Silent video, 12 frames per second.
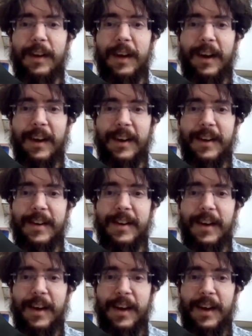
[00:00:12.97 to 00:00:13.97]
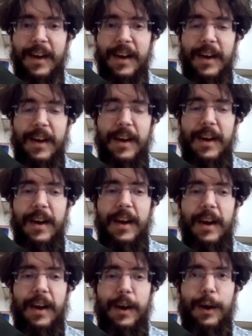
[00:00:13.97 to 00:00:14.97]
and
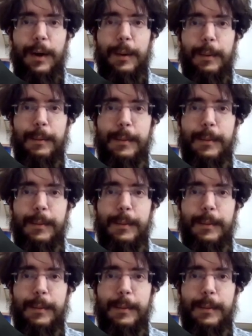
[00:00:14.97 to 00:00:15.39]
uh,